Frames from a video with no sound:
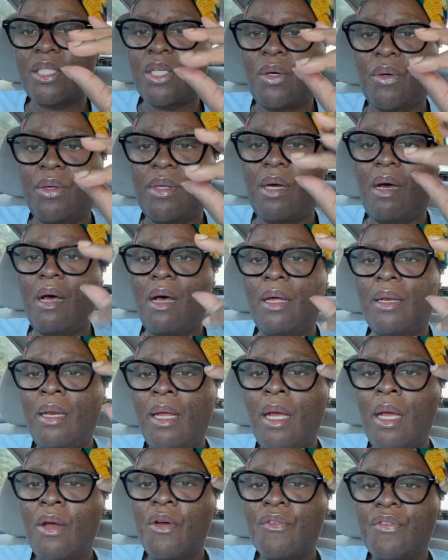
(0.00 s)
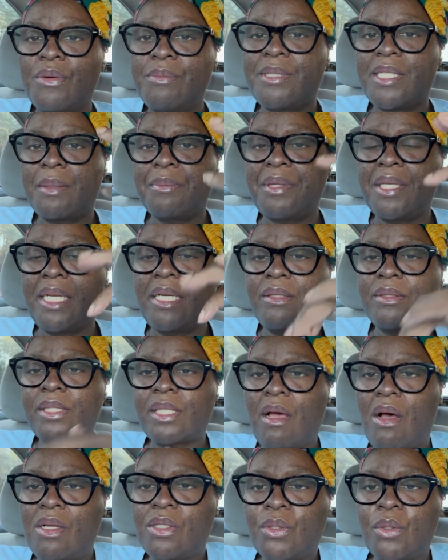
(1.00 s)
going on from something else
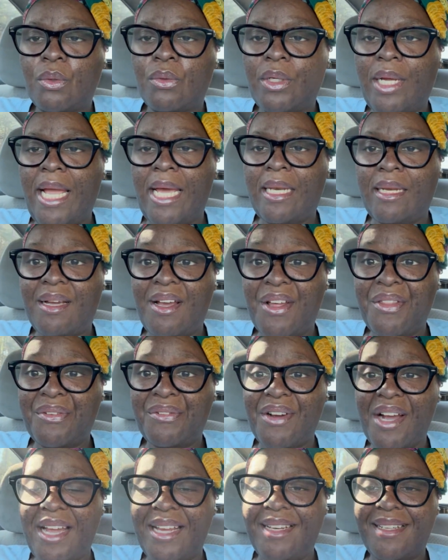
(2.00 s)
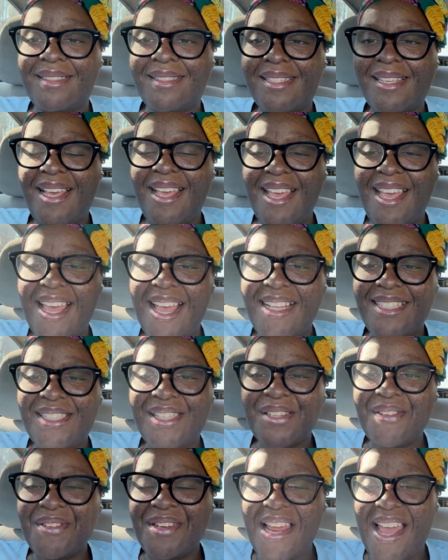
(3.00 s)
called psoriatic arthritis. And
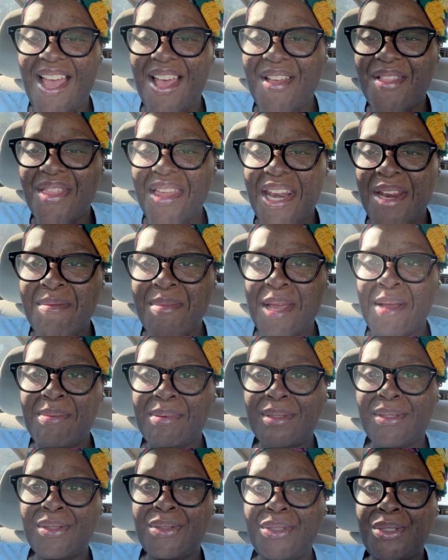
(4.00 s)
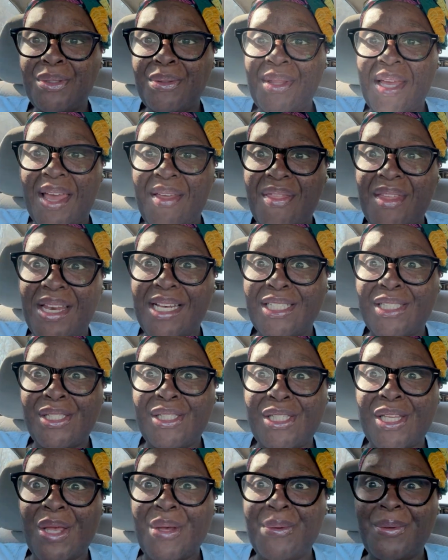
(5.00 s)
so now that I'm able to do that, that
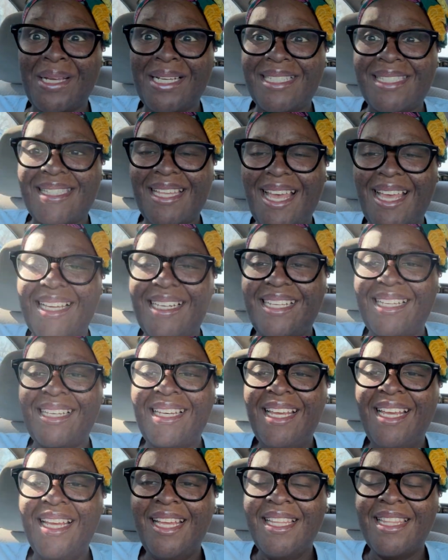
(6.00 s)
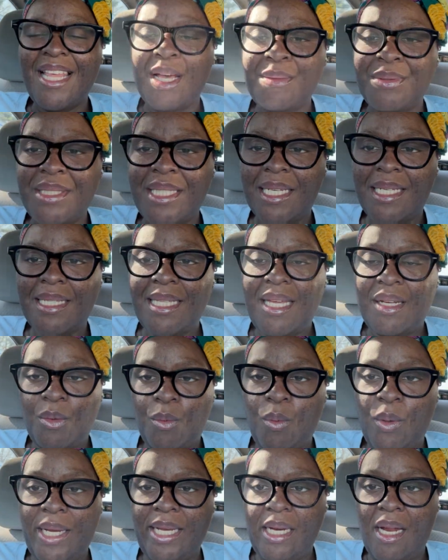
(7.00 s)
is so exciting. That will take a lot
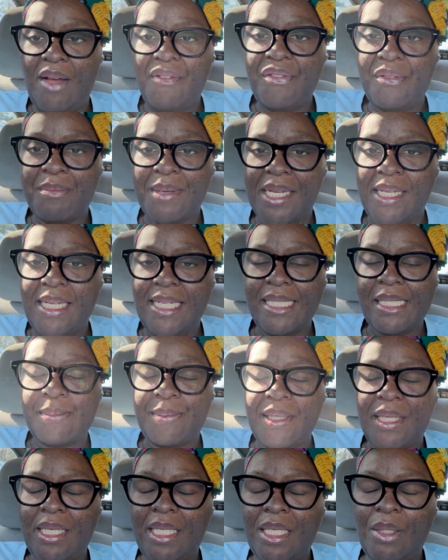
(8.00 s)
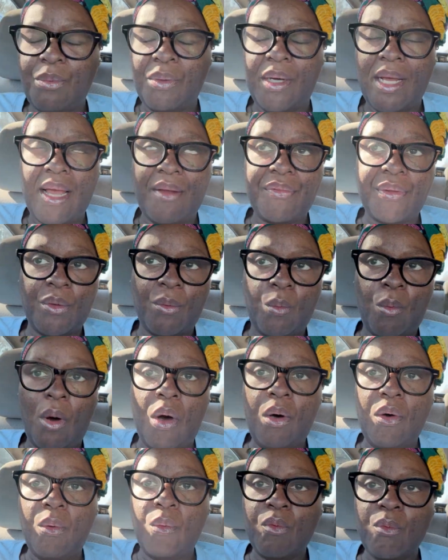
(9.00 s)
of weight off of my husband. He won't have to
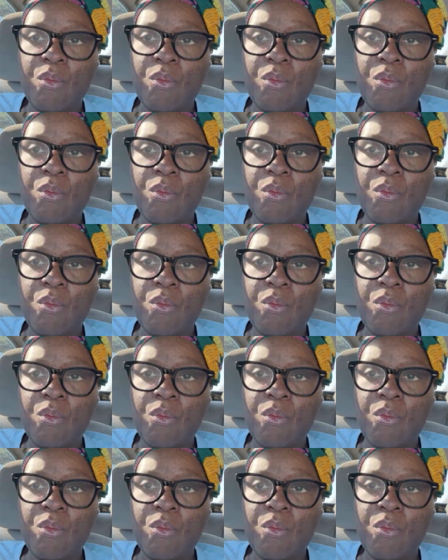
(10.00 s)
roll